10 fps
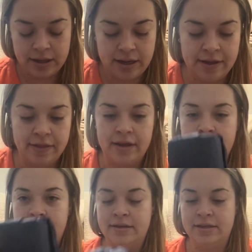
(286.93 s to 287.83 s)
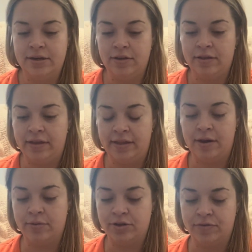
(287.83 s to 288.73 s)
And then this little thing
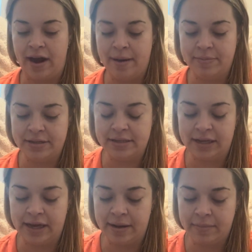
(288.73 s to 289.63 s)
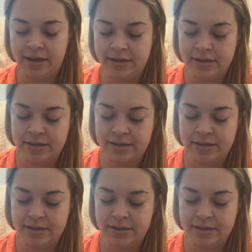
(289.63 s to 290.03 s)
that was wrapped is the gummies.